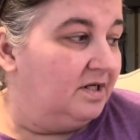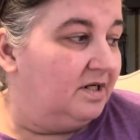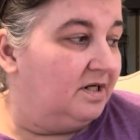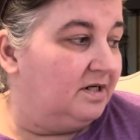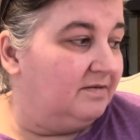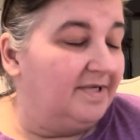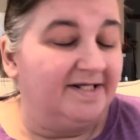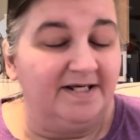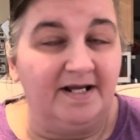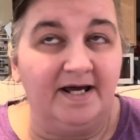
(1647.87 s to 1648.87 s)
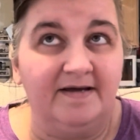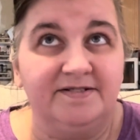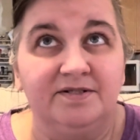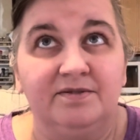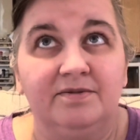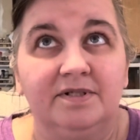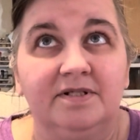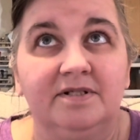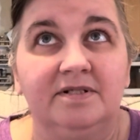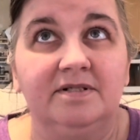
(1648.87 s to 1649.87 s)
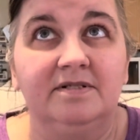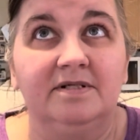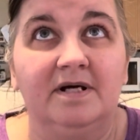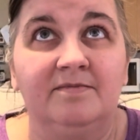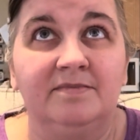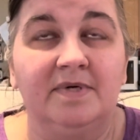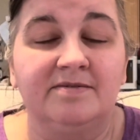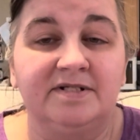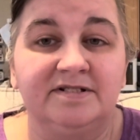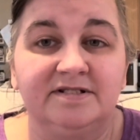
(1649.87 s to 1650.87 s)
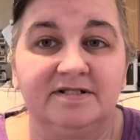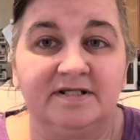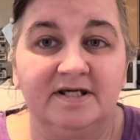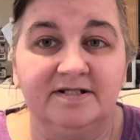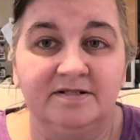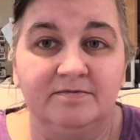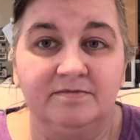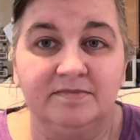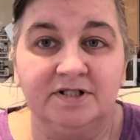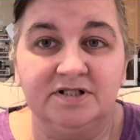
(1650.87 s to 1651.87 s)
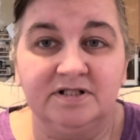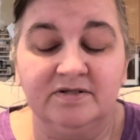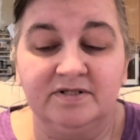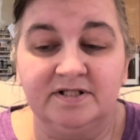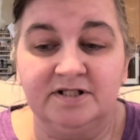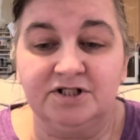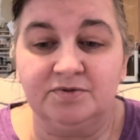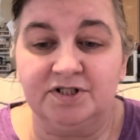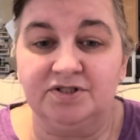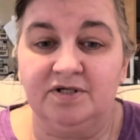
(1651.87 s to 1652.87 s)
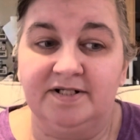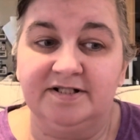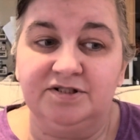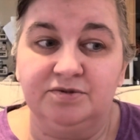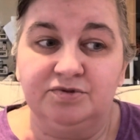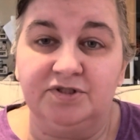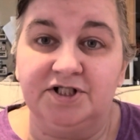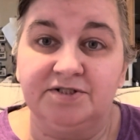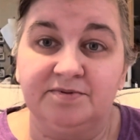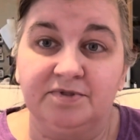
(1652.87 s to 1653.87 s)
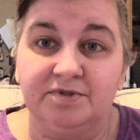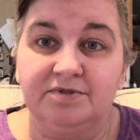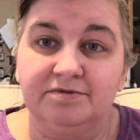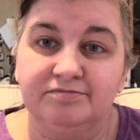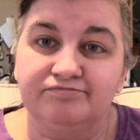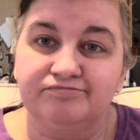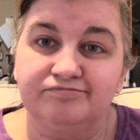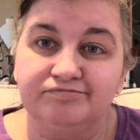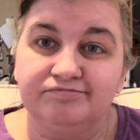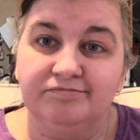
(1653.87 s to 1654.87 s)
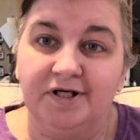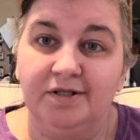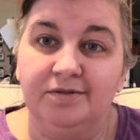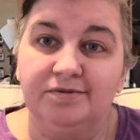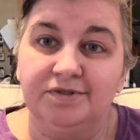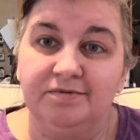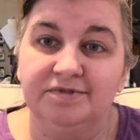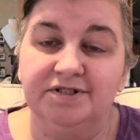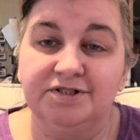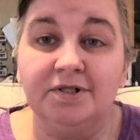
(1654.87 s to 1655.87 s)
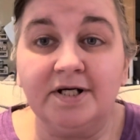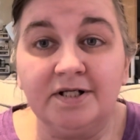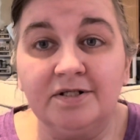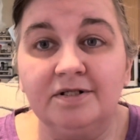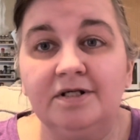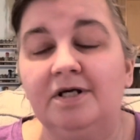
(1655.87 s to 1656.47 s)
Like I said, I have to, I'm going to need to get some dishes loaded in the dishwasher. I need to transfer my clothes over to the dryer.